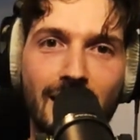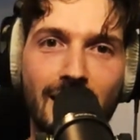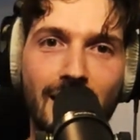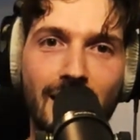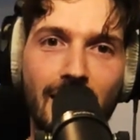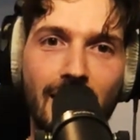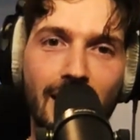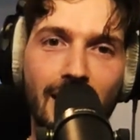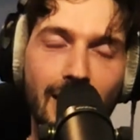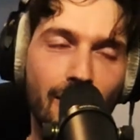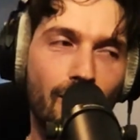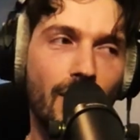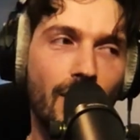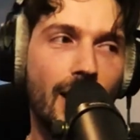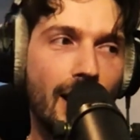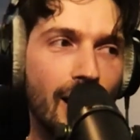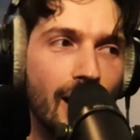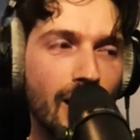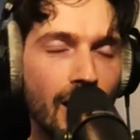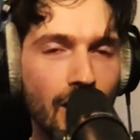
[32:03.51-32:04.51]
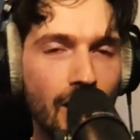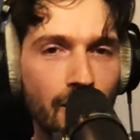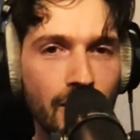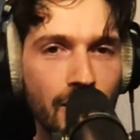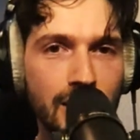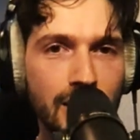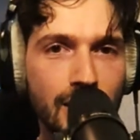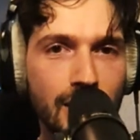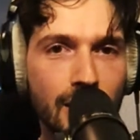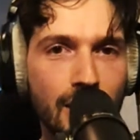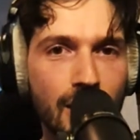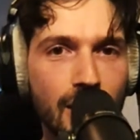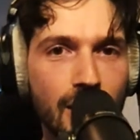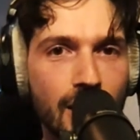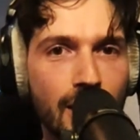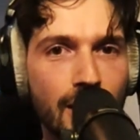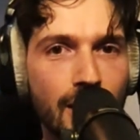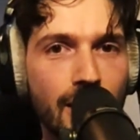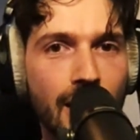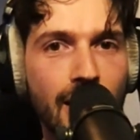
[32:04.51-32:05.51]
And if I love the song,
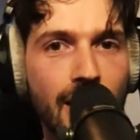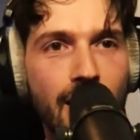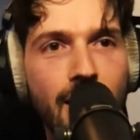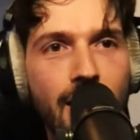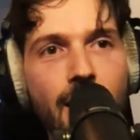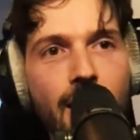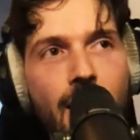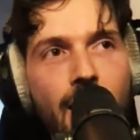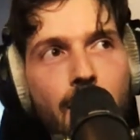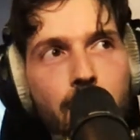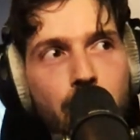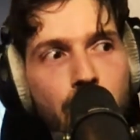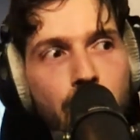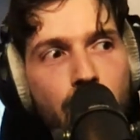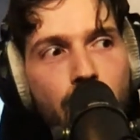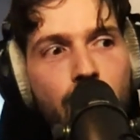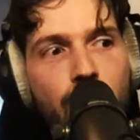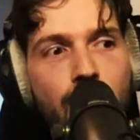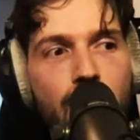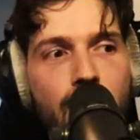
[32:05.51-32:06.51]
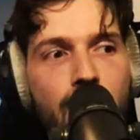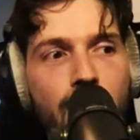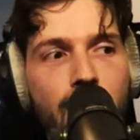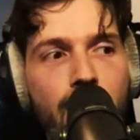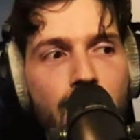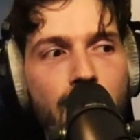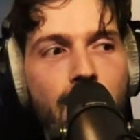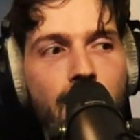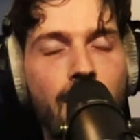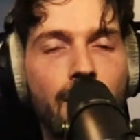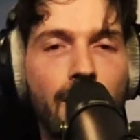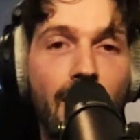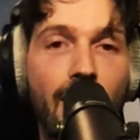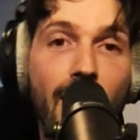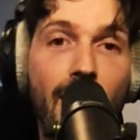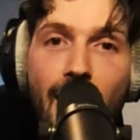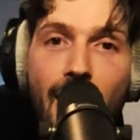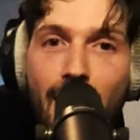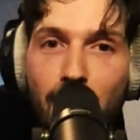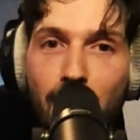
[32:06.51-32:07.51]
then I'm sure there
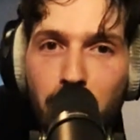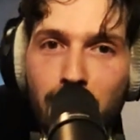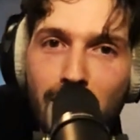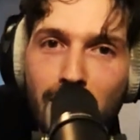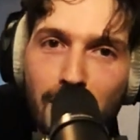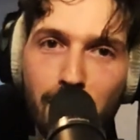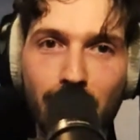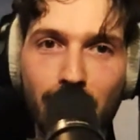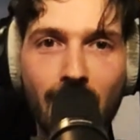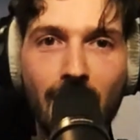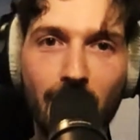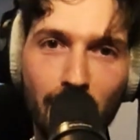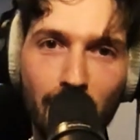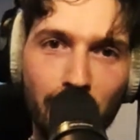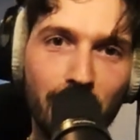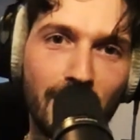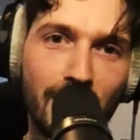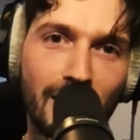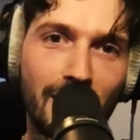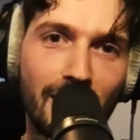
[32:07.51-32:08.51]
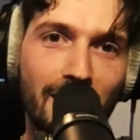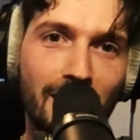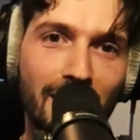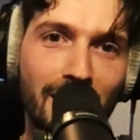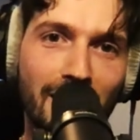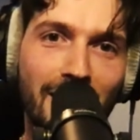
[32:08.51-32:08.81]
are people out there